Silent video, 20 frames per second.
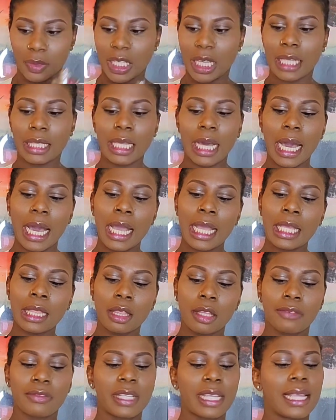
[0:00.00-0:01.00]
And I
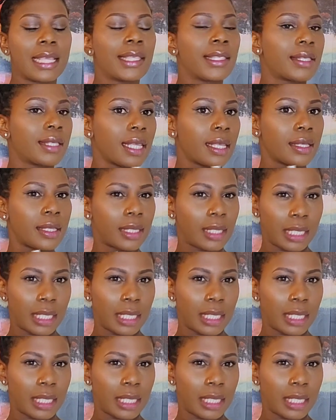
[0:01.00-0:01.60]
love the incense